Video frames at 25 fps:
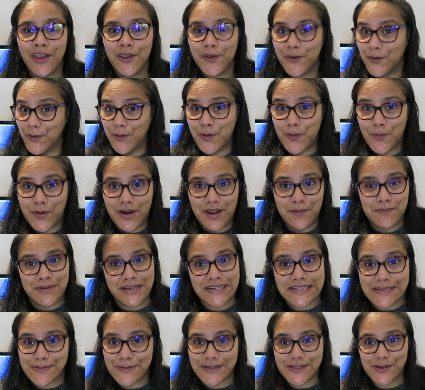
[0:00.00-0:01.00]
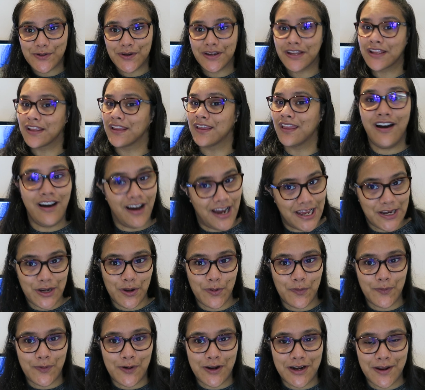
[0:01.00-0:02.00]
You know what I meant to be doing. I know
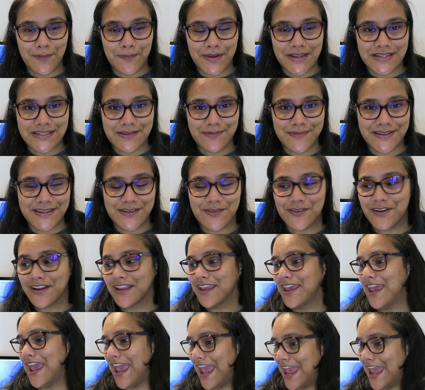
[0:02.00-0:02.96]
what I meant to be doing.